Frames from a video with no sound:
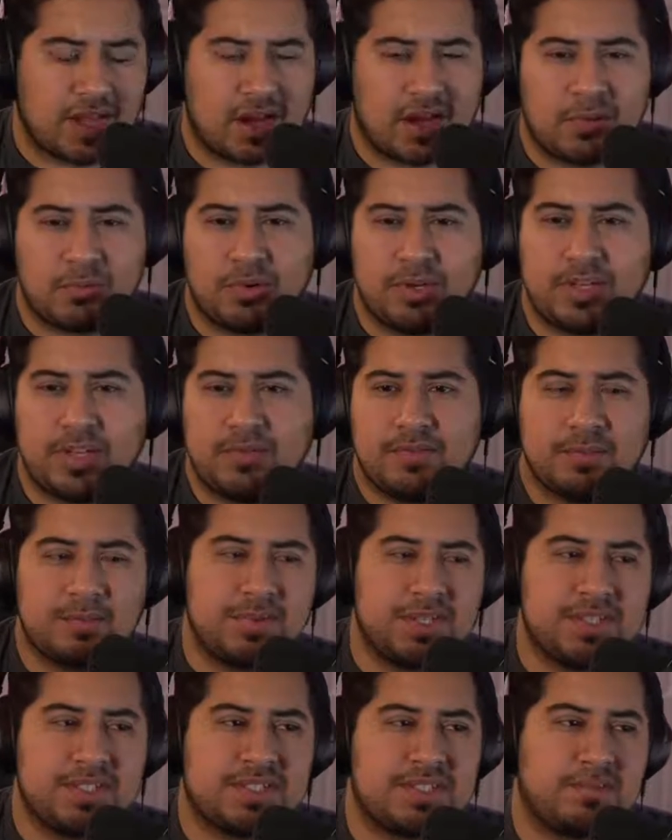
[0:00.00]
I wouldn't even
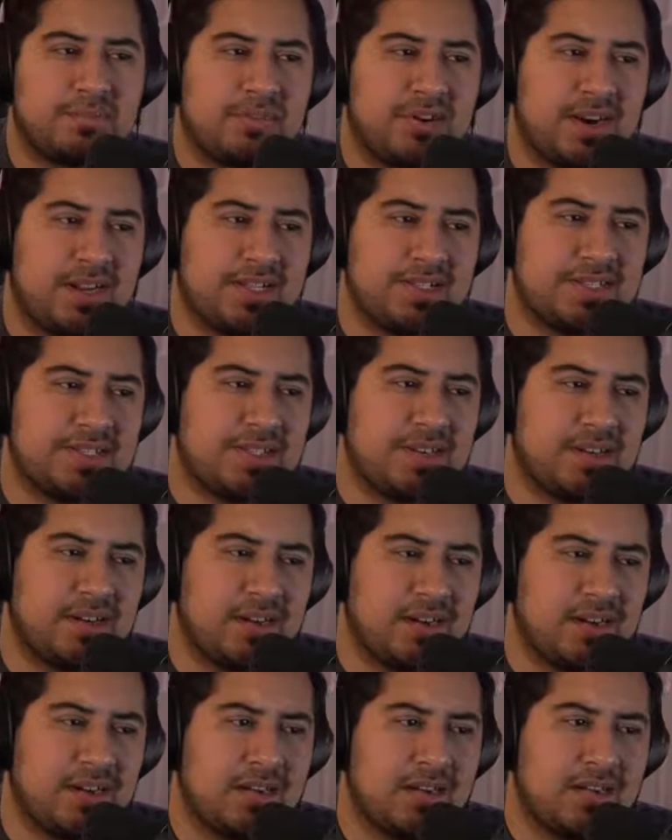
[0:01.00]
be surprised
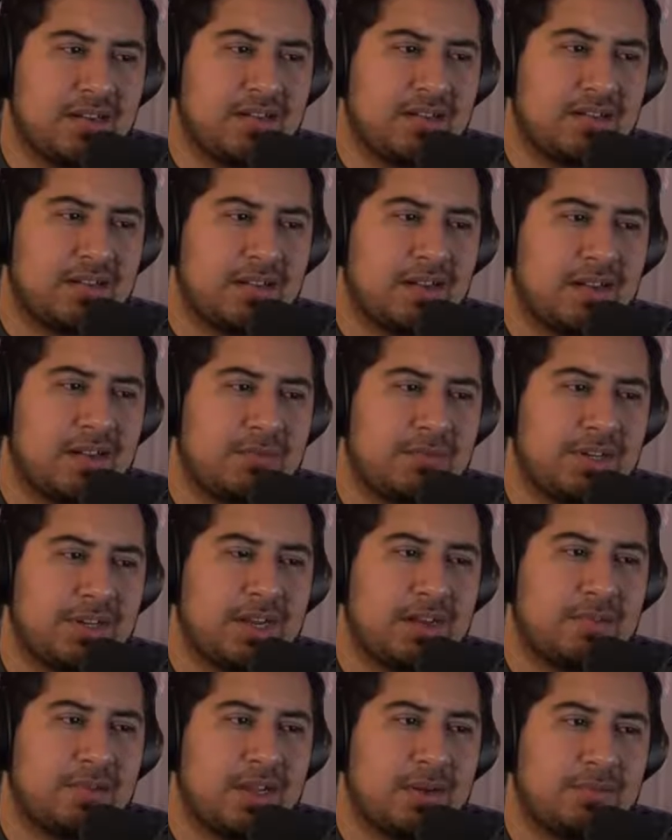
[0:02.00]
here. I would
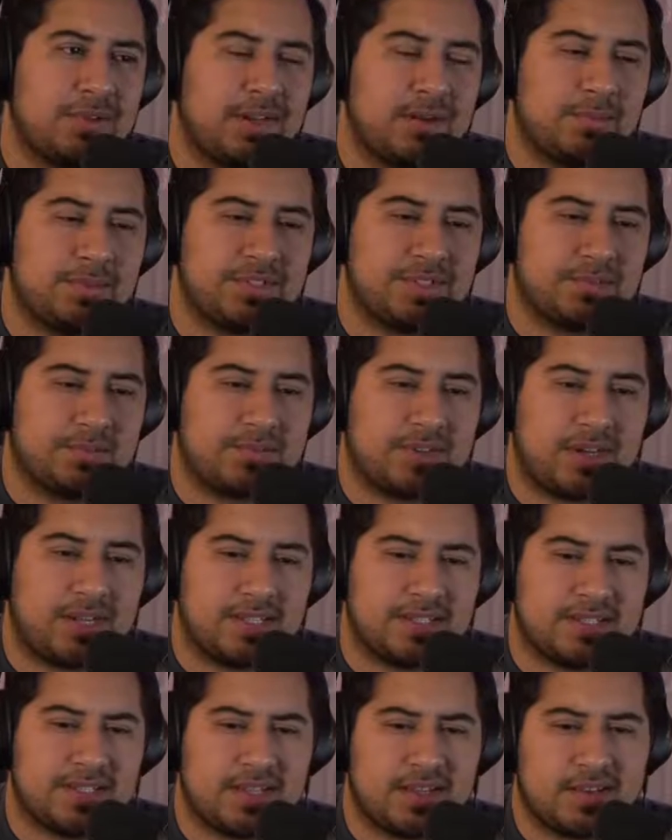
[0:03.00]
not. I would not be
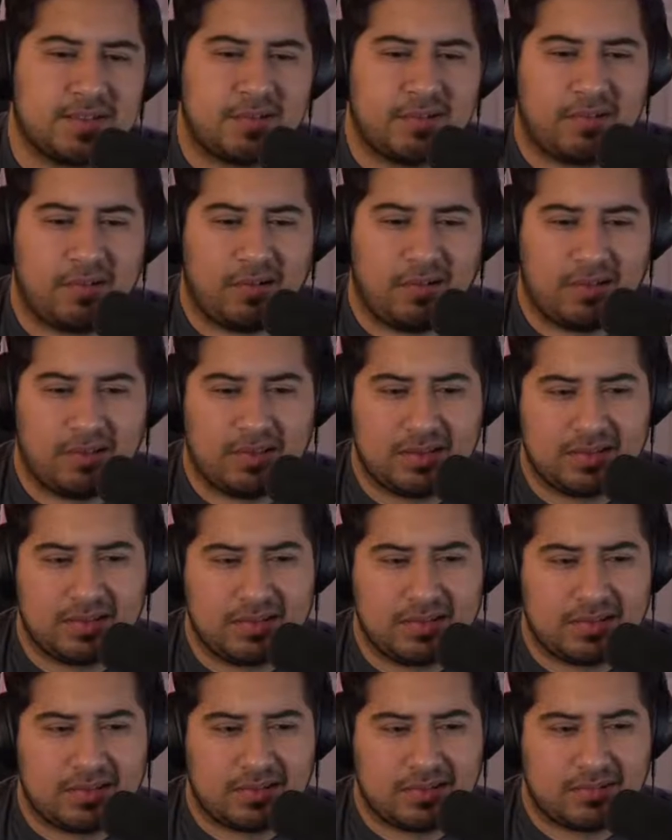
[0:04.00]
surprised at all
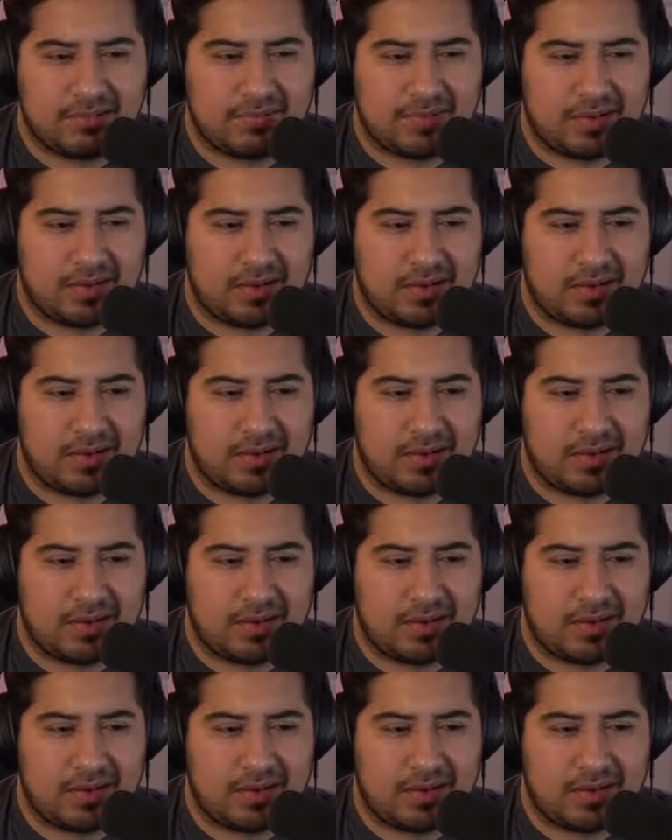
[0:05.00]
if